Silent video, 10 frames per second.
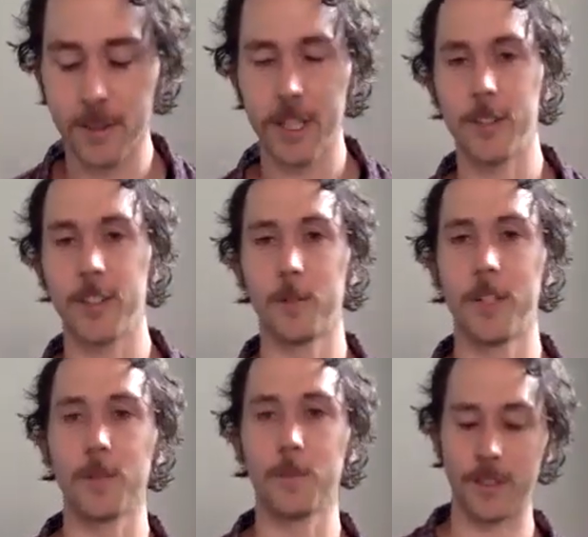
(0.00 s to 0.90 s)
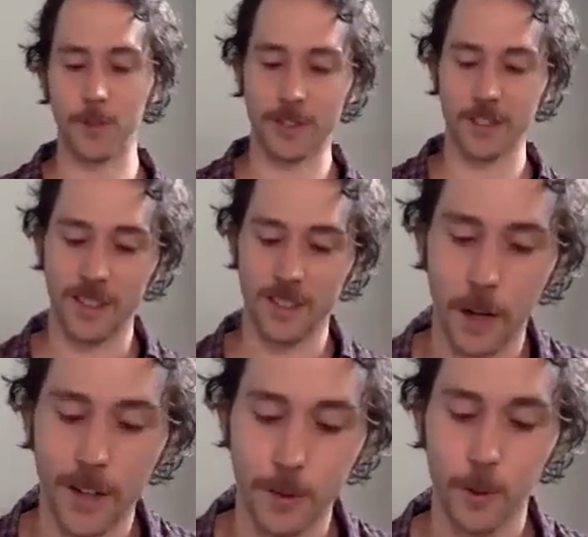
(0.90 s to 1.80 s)
give it as much specificity as
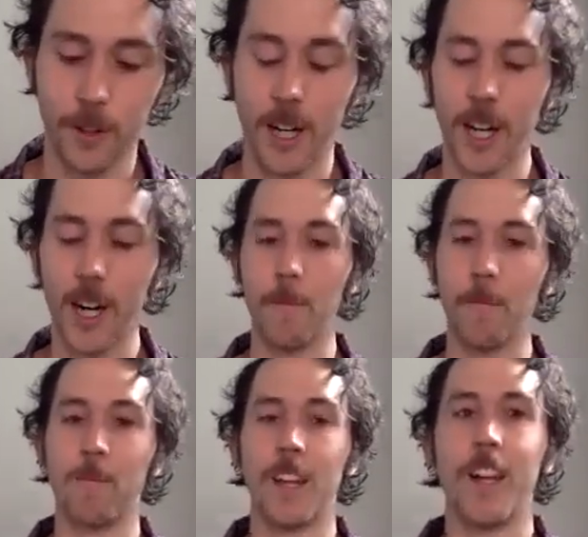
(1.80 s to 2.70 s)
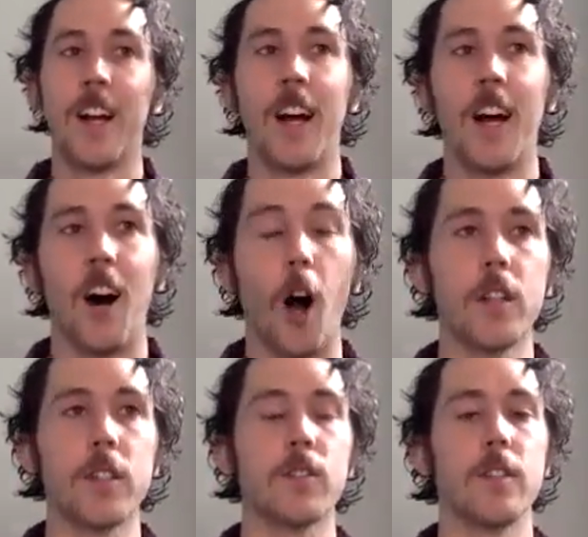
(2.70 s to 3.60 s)
possible.
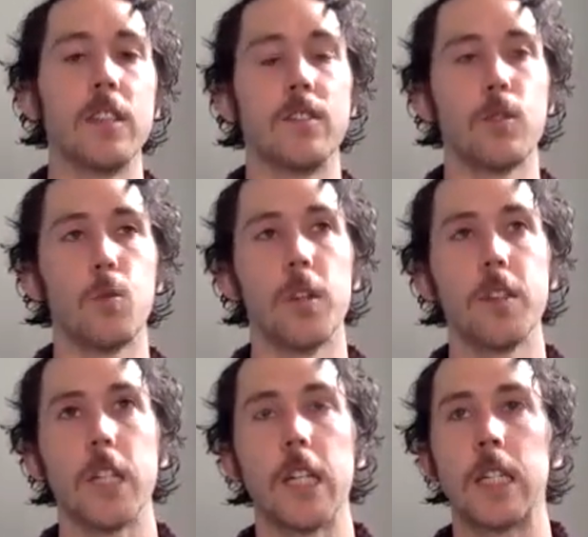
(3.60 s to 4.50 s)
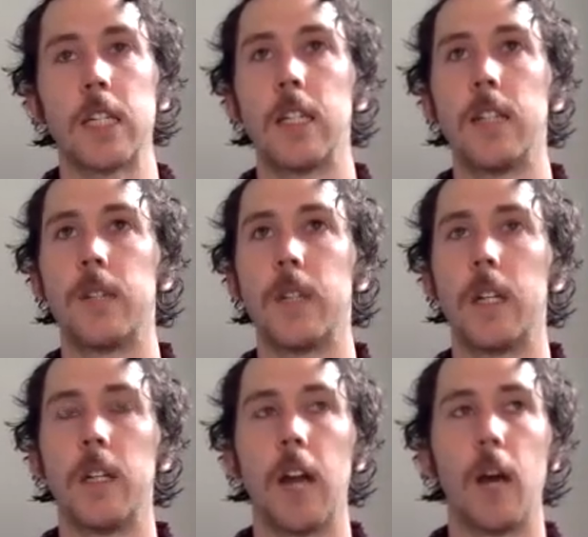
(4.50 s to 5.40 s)
Honestly, so one thing is
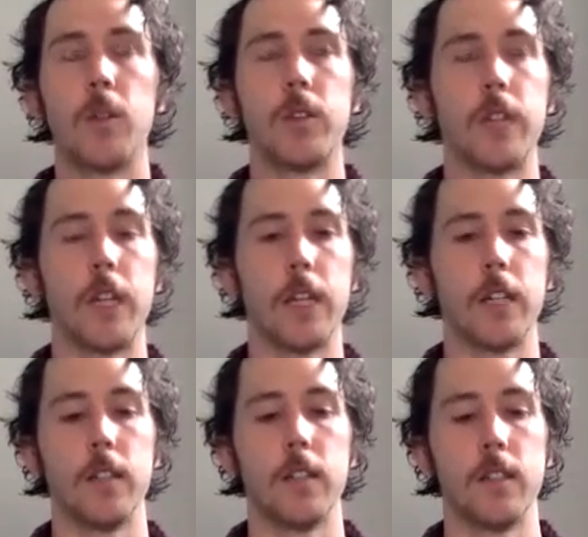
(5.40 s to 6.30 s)
that I would say,